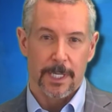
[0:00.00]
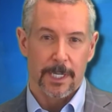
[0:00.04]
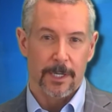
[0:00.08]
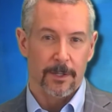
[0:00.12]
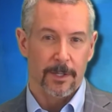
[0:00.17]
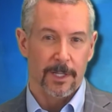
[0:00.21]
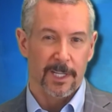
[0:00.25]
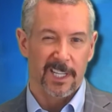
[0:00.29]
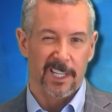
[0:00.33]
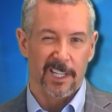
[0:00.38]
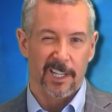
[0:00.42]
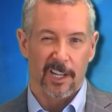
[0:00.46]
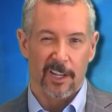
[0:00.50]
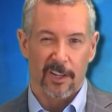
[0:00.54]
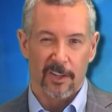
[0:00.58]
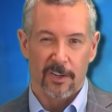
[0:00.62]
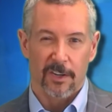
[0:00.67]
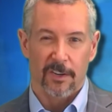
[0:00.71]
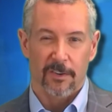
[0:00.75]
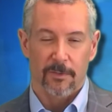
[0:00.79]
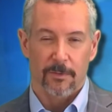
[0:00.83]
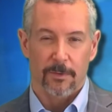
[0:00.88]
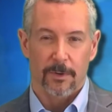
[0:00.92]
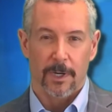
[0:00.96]
I don't like you to
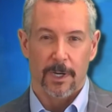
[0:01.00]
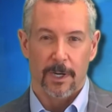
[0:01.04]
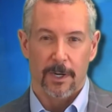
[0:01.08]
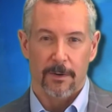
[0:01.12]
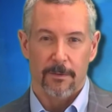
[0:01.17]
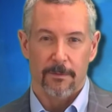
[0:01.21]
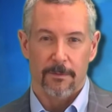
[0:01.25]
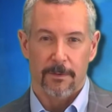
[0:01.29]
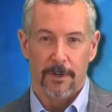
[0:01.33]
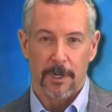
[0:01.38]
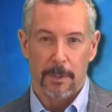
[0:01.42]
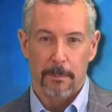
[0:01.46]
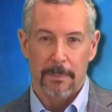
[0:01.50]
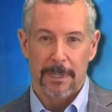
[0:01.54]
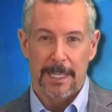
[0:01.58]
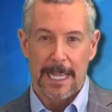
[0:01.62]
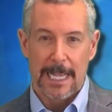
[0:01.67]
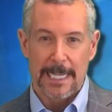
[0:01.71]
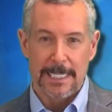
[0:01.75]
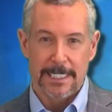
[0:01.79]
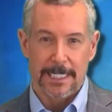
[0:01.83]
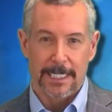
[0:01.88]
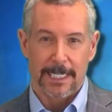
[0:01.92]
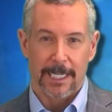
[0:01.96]
look uh, very
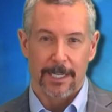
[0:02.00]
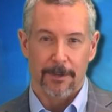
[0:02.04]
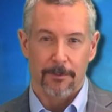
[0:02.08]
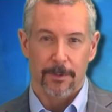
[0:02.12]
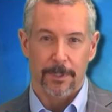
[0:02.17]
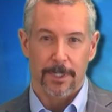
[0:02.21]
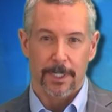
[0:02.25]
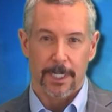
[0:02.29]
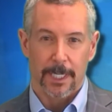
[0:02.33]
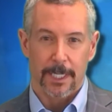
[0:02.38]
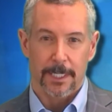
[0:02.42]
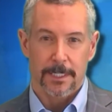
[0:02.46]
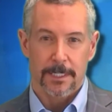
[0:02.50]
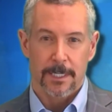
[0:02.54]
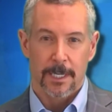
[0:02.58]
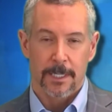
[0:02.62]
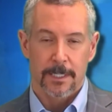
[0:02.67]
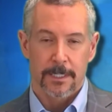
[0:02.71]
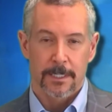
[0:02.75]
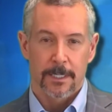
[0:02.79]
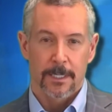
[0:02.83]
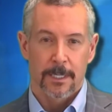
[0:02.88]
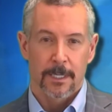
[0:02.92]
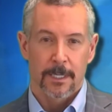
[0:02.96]
plasticky when you get
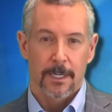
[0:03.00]
done.